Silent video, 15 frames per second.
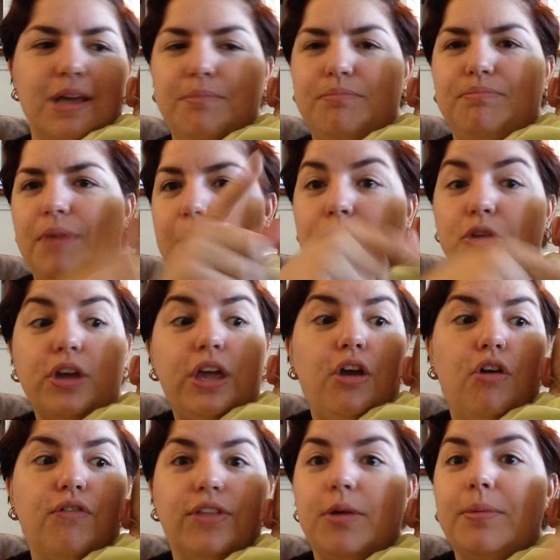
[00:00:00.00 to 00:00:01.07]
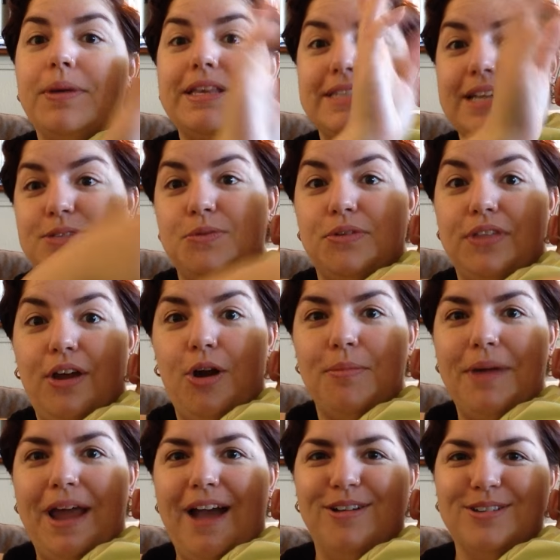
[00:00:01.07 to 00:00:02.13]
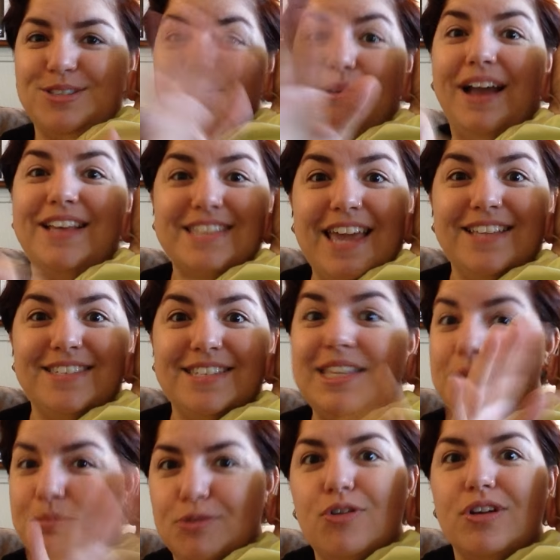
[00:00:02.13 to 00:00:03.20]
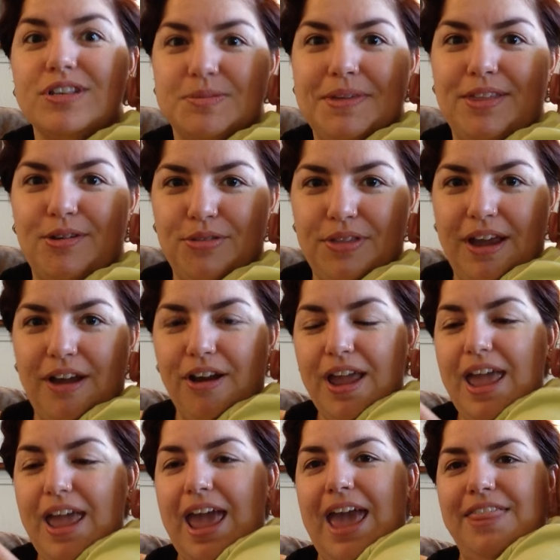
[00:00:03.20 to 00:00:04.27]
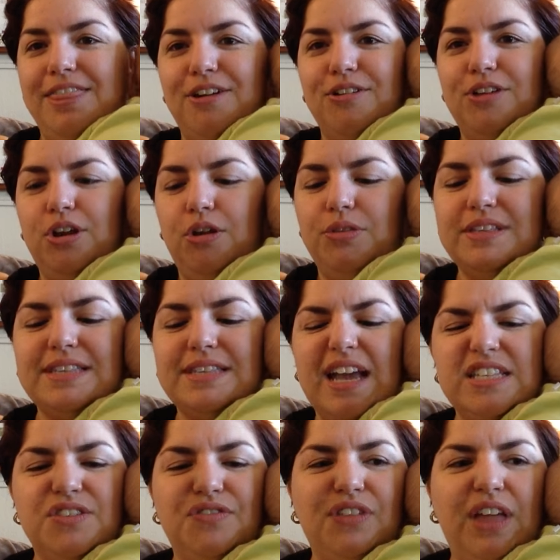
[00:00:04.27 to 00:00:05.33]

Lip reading: I'm looking over there because that's where they are in my house. You guys can't see them, but trust me, they're there. And they're, you know, the size of